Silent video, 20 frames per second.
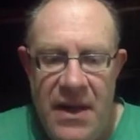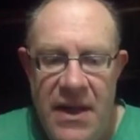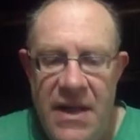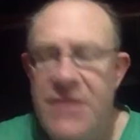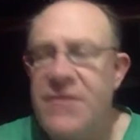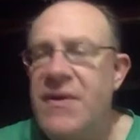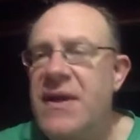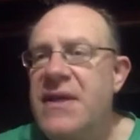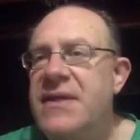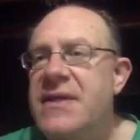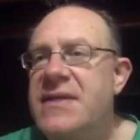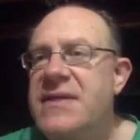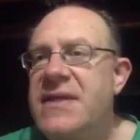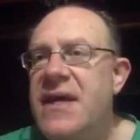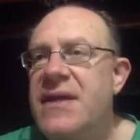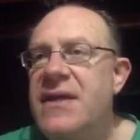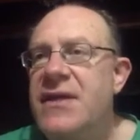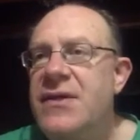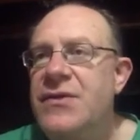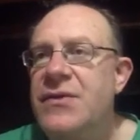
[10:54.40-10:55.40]
Israel
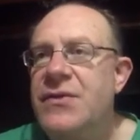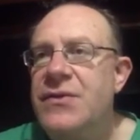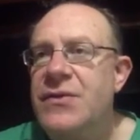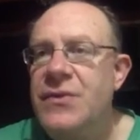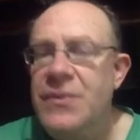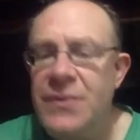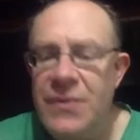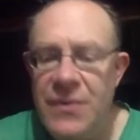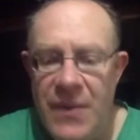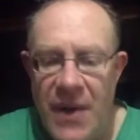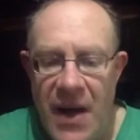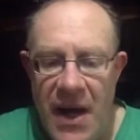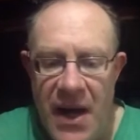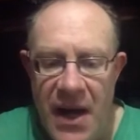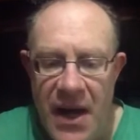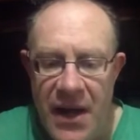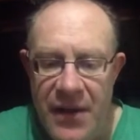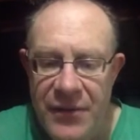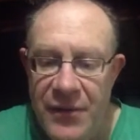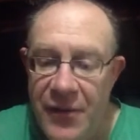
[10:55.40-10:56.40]
decided to do
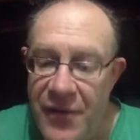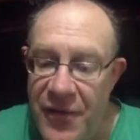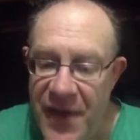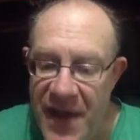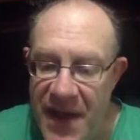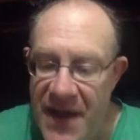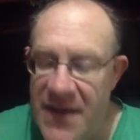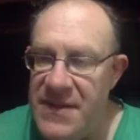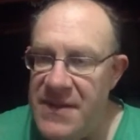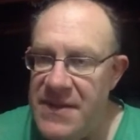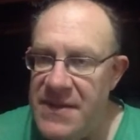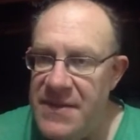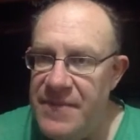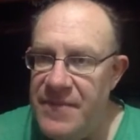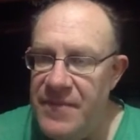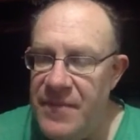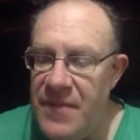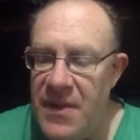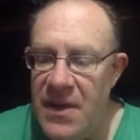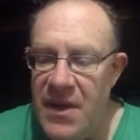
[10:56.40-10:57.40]
two things.
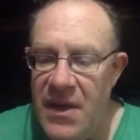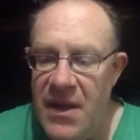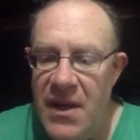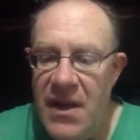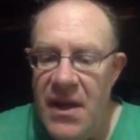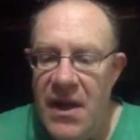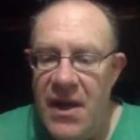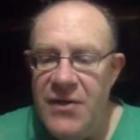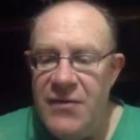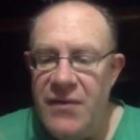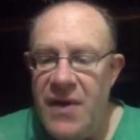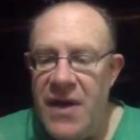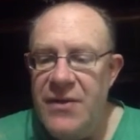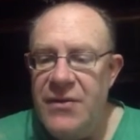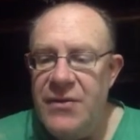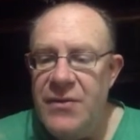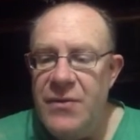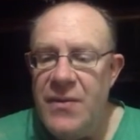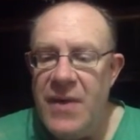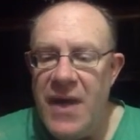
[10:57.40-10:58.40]
It tried
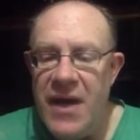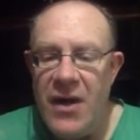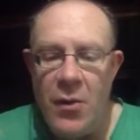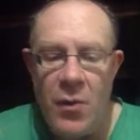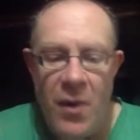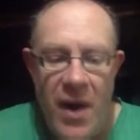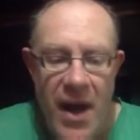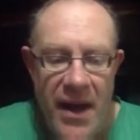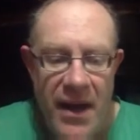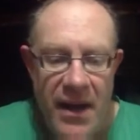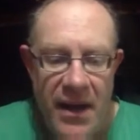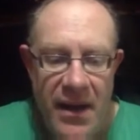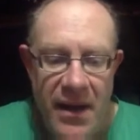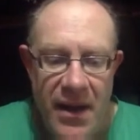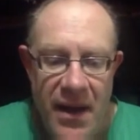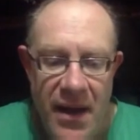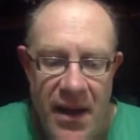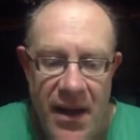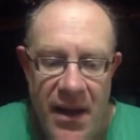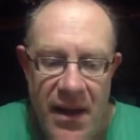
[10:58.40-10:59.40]
to acquire
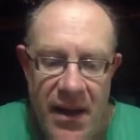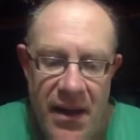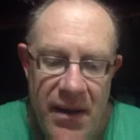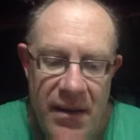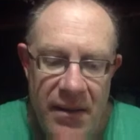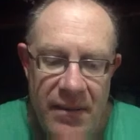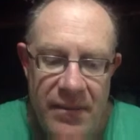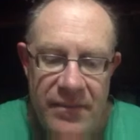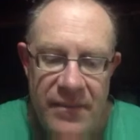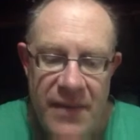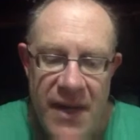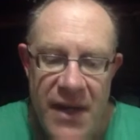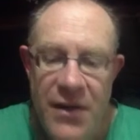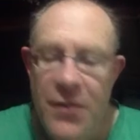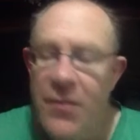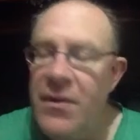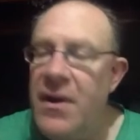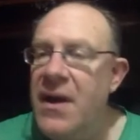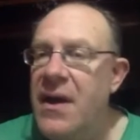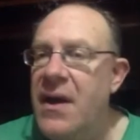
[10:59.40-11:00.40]
a
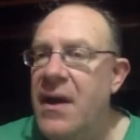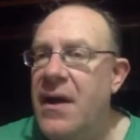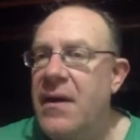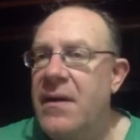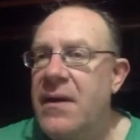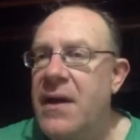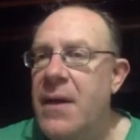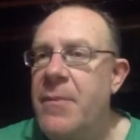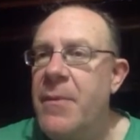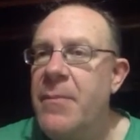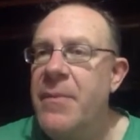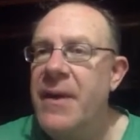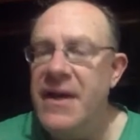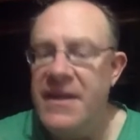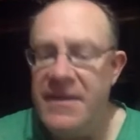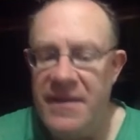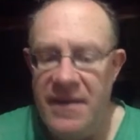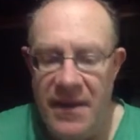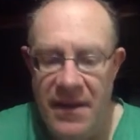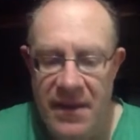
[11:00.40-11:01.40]
nuclear
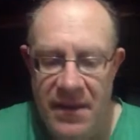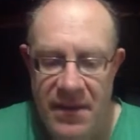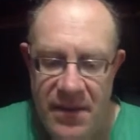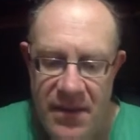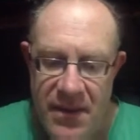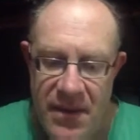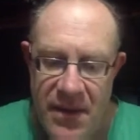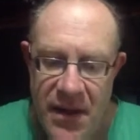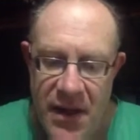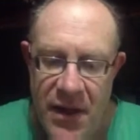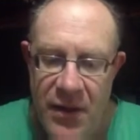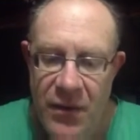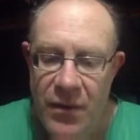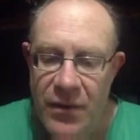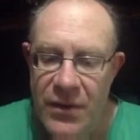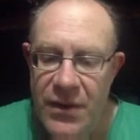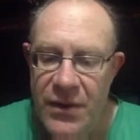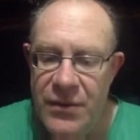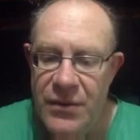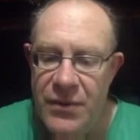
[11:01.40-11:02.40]
capability in
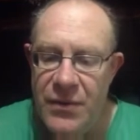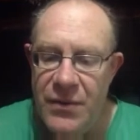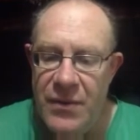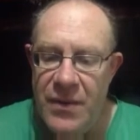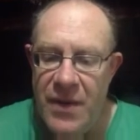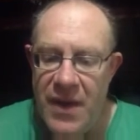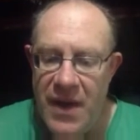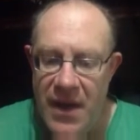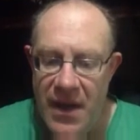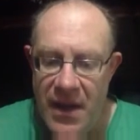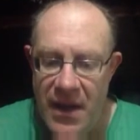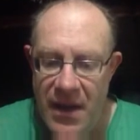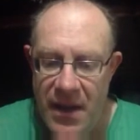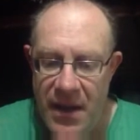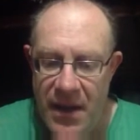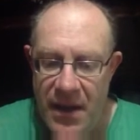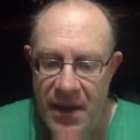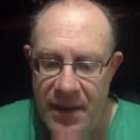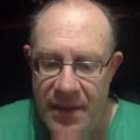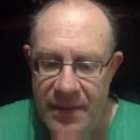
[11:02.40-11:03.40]
order to
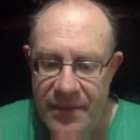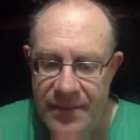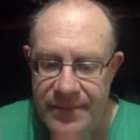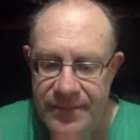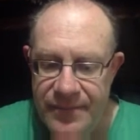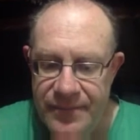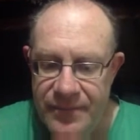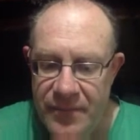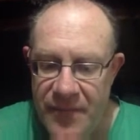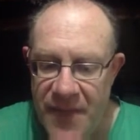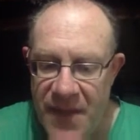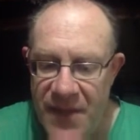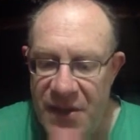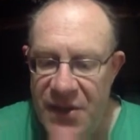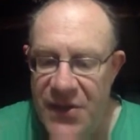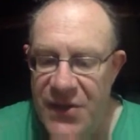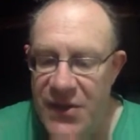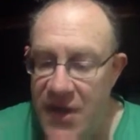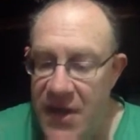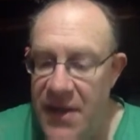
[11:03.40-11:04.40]

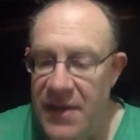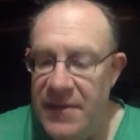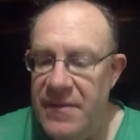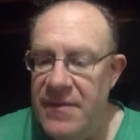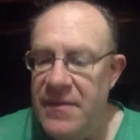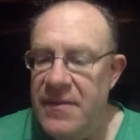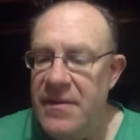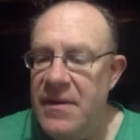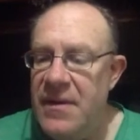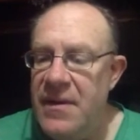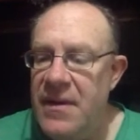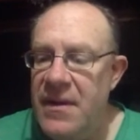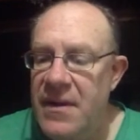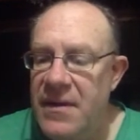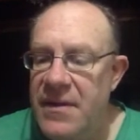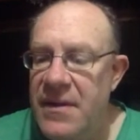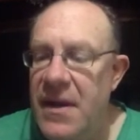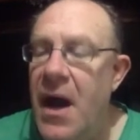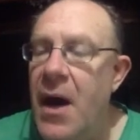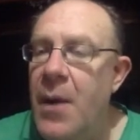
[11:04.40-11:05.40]
deter
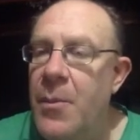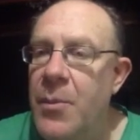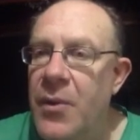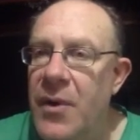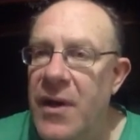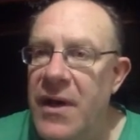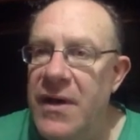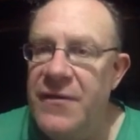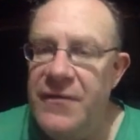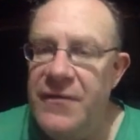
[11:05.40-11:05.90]
the Arab world